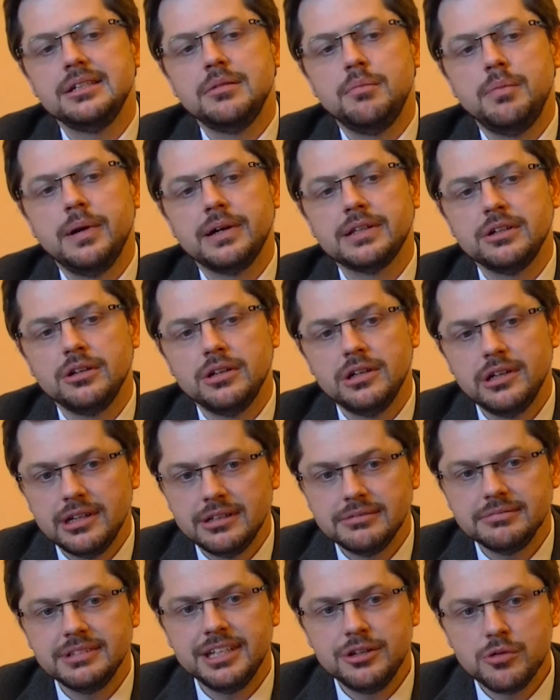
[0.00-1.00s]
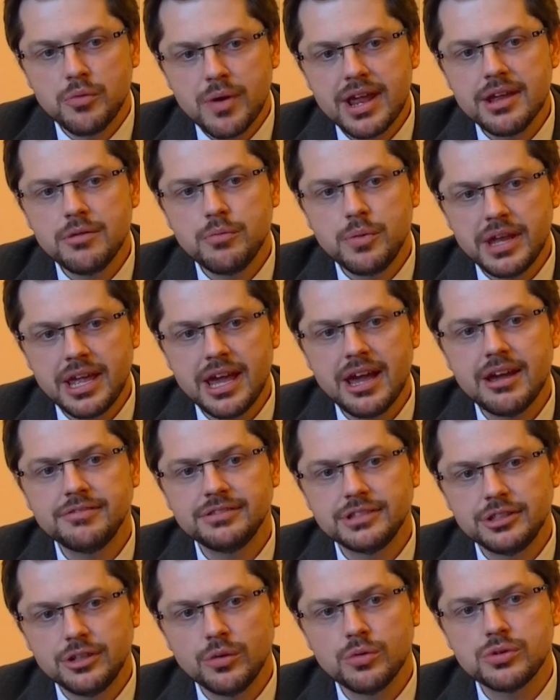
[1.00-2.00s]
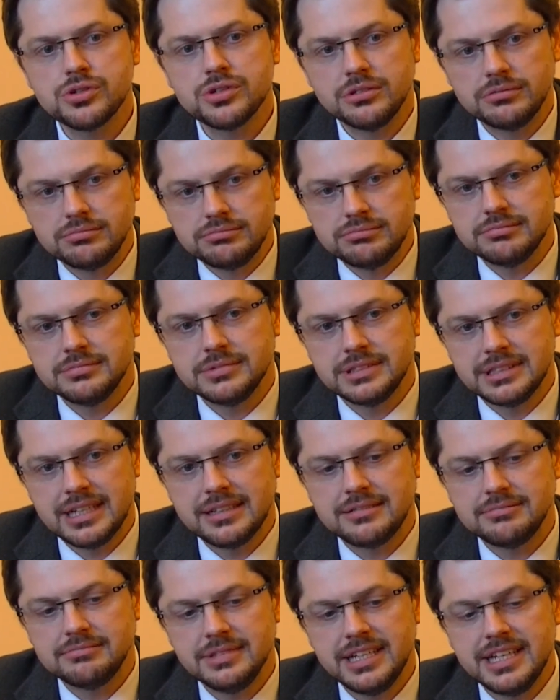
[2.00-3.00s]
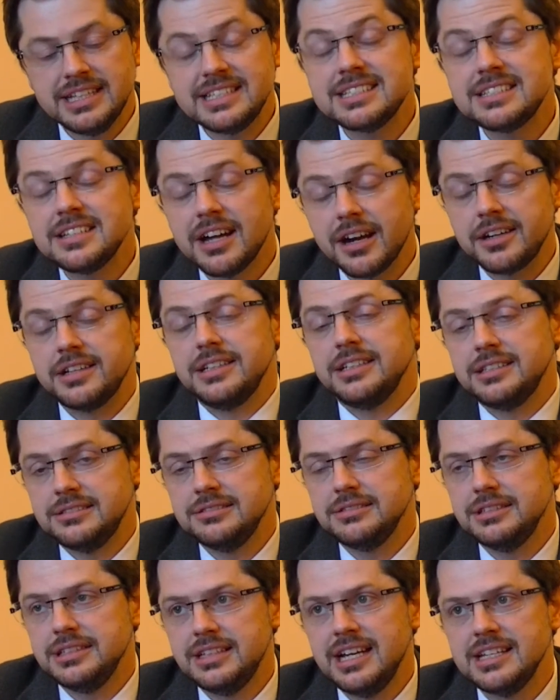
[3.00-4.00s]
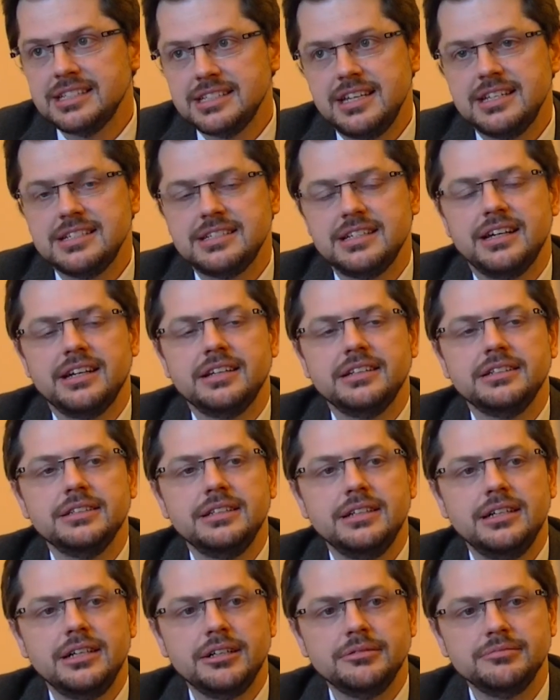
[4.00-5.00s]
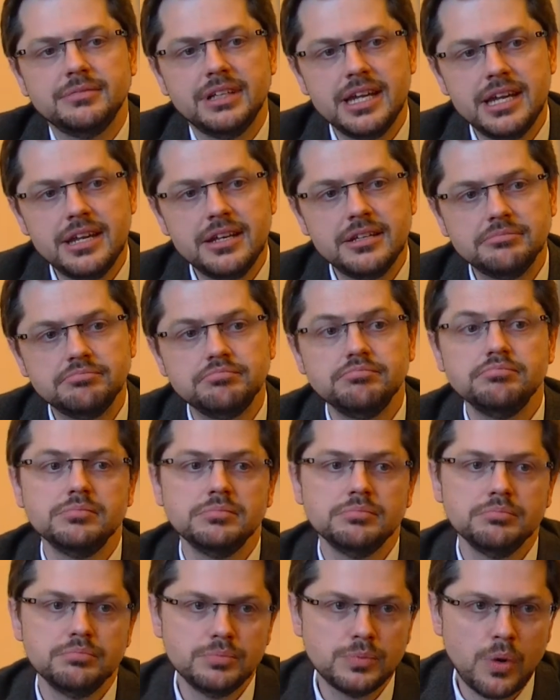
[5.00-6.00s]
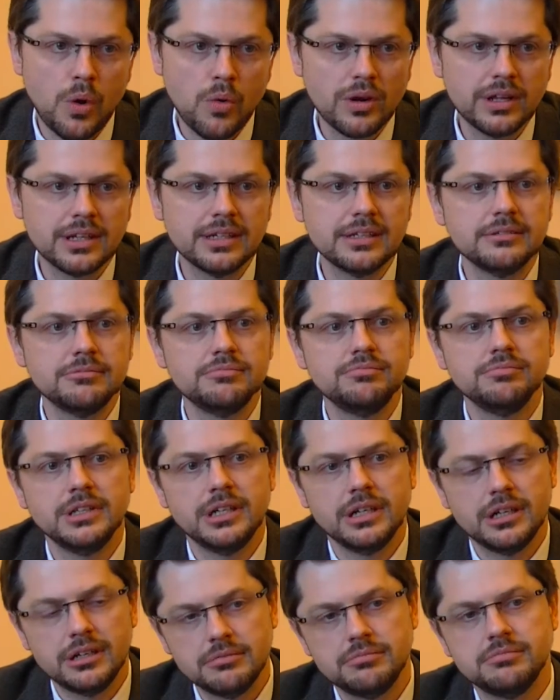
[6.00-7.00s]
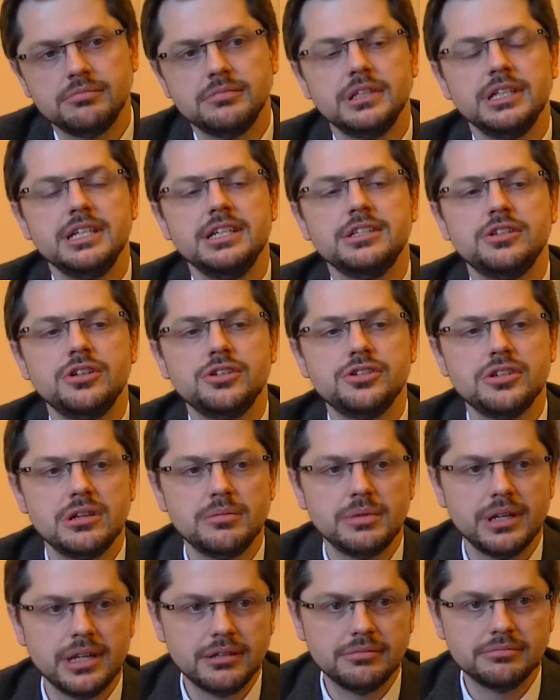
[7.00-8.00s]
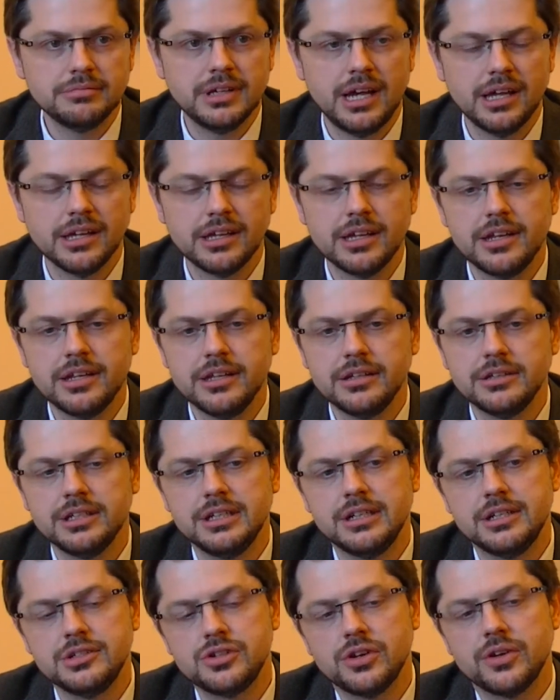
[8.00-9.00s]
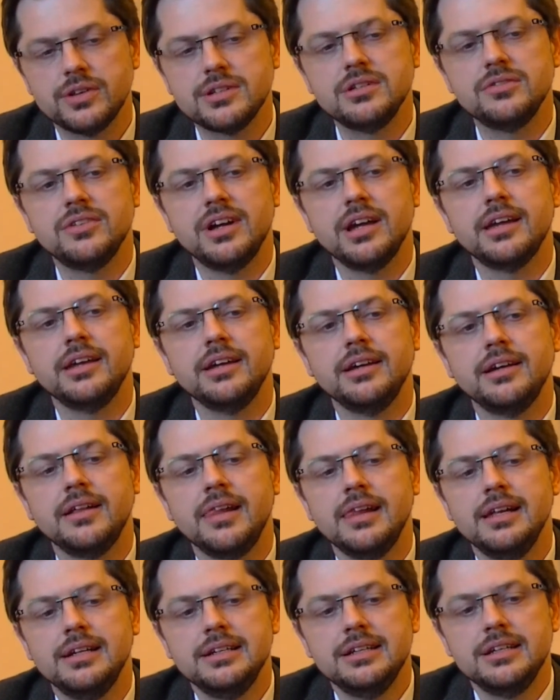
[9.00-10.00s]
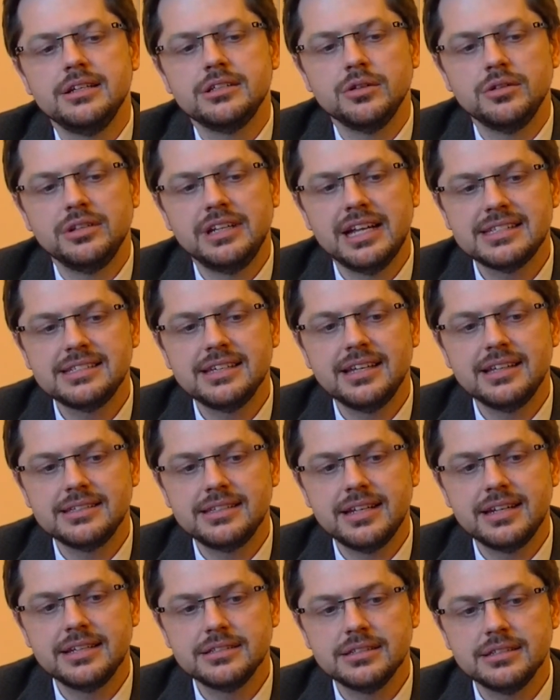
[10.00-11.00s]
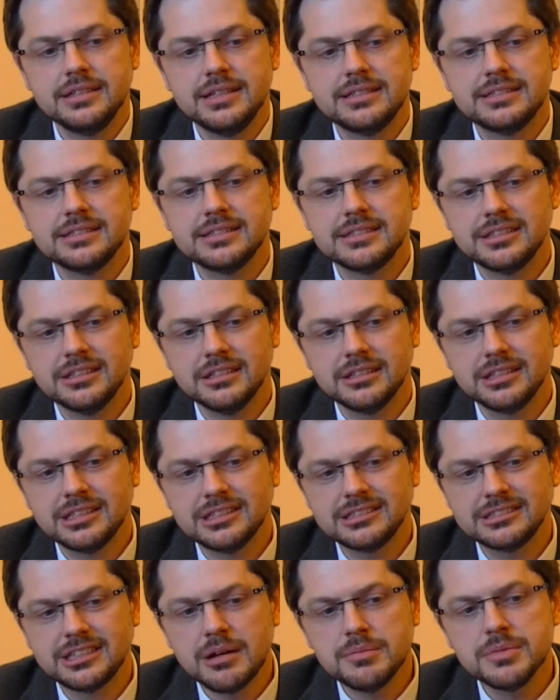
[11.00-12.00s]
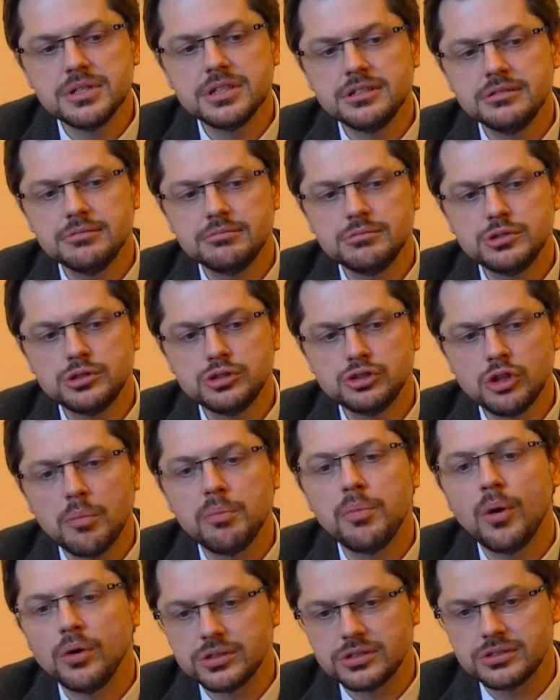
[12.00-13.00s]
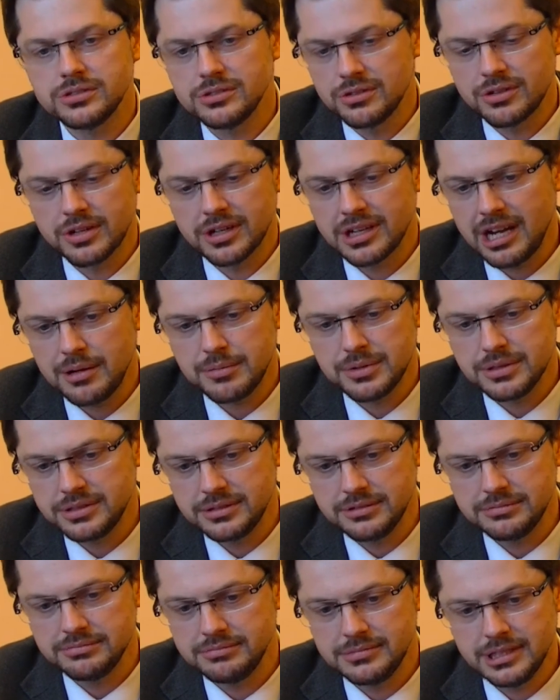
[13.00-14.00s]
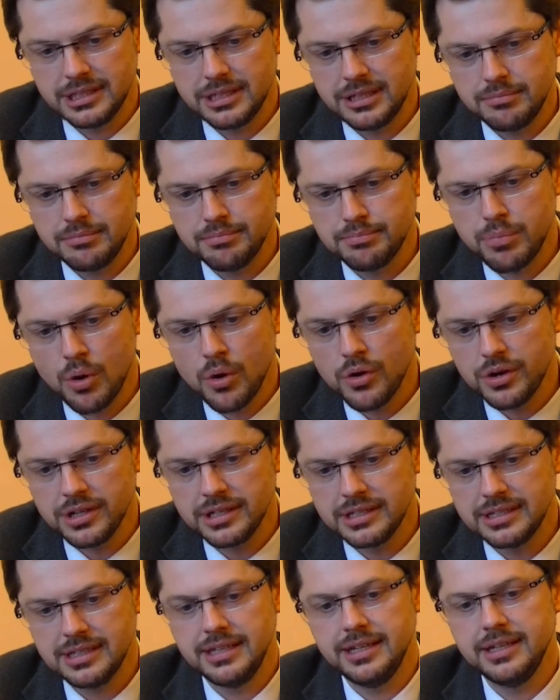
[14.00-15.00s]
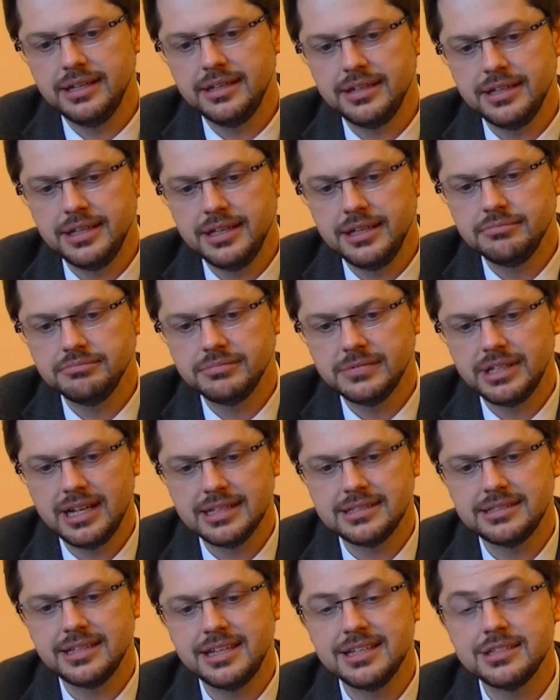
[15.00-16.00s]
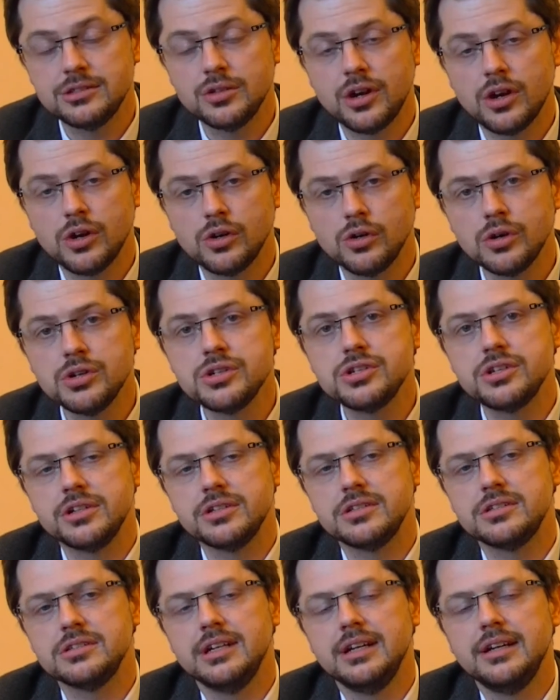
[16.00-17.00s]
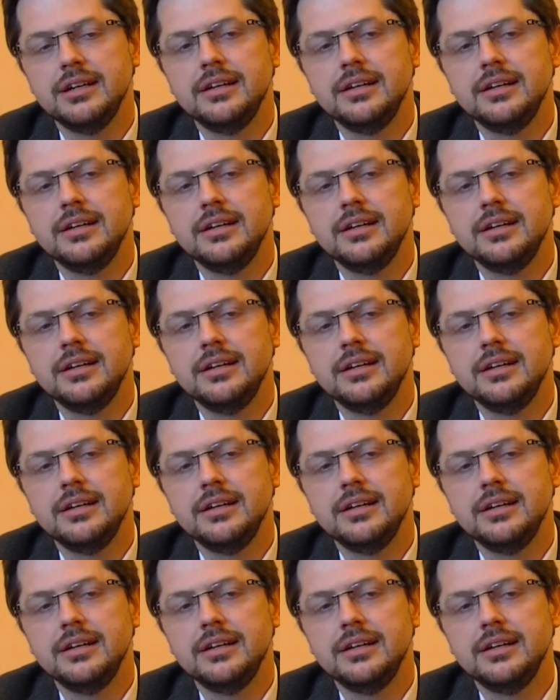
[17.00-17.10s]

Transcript: But in a way, we have the notion that it started in 1989 in Poland, Eastern Germany, Hungary, Czechoslovakia. So in that sense, it's common topos or common point in the, let's say, historical conscious.